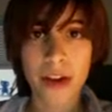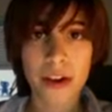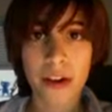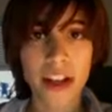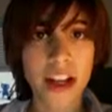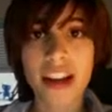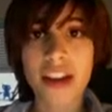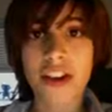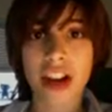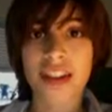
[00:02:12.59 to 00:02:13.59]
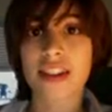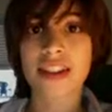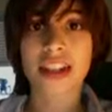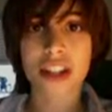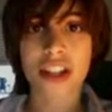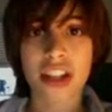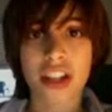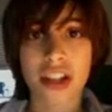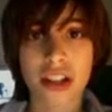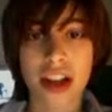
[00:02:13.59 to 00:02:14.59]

You're only going to need your SSH connection.